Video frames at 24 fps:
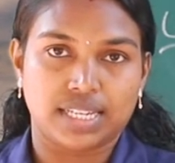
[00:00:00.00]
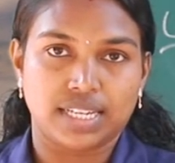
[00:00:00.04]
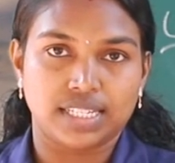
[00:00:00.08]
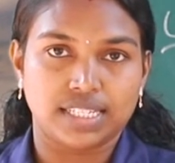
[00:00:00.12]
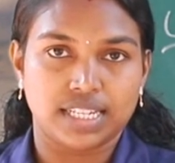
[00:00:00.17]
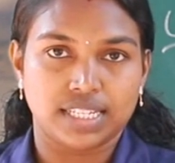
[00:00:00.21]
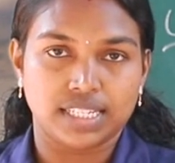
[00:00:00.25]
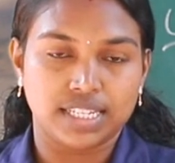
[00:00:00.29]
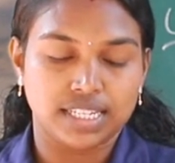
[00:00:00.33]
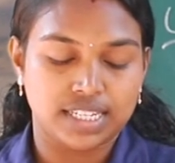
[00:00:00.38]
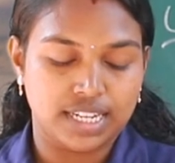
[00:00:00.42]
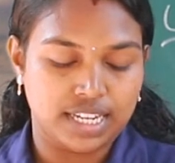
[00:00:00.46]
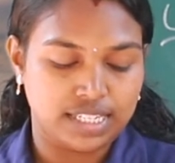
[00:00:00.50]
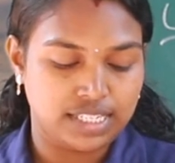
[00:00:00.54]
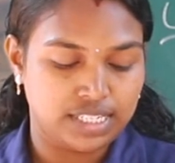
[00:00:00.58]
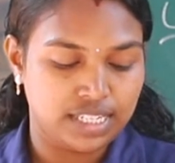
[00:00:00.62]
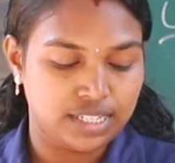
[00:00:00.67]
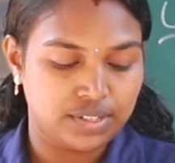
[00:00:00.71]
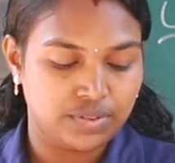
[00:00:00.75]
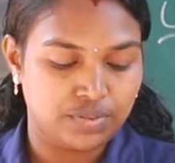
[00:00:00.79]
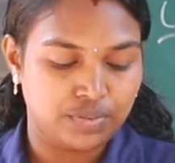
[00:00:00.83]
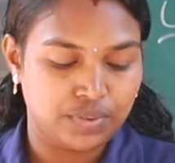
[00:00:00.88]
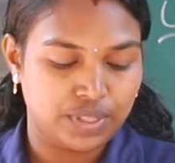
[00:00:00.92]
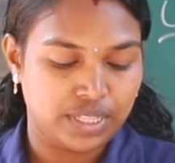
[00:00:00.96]
He just touched
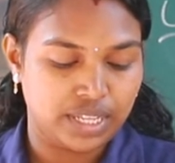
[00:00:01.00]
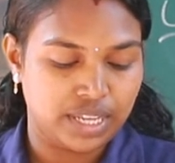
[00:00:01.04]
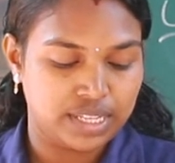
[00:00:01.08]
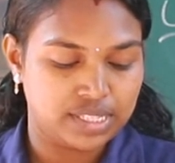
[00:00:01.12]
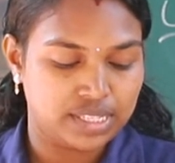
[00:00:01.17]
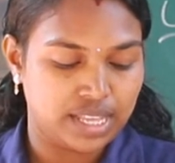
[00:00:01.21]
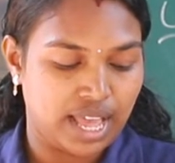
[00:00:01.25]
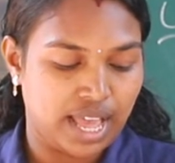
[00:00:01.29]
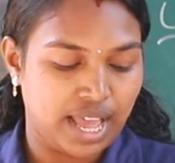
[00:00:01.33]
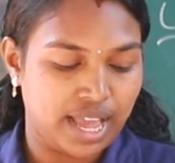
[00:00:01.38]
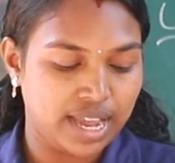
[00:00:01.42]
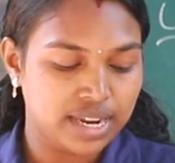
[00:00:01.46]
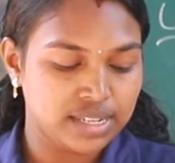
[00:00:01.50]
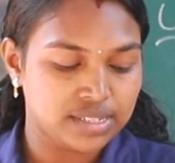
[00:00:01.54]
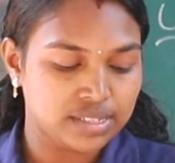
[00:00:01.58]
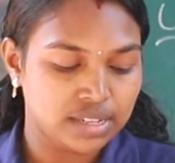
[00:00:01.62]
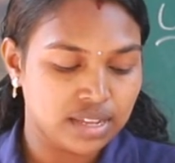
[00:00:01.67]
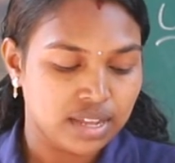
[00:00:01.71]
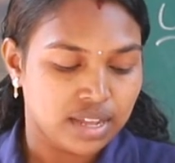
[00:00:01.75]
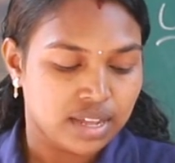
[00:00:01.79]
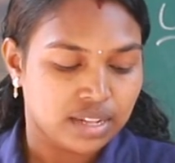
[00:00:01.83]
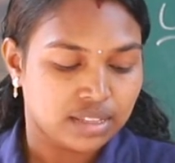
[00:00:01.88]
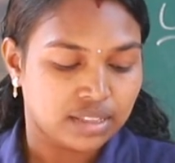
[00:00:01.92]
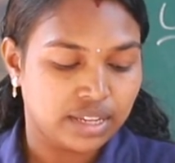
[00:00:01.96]
it with his hands.